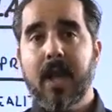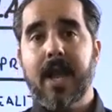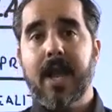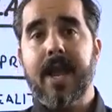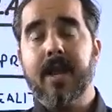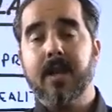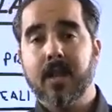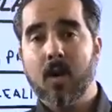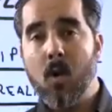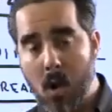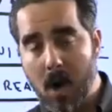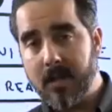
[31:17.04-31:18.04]
and the
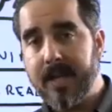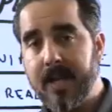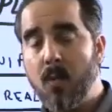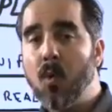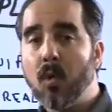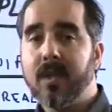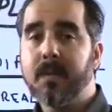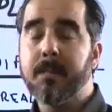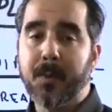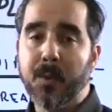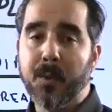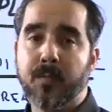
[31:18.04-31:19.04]
quality will
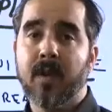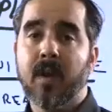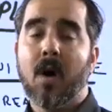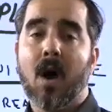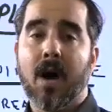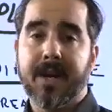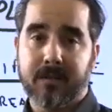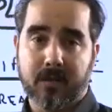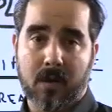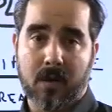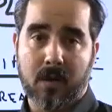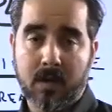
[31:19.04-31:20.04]
improve on its
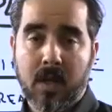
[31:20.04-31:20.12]
own.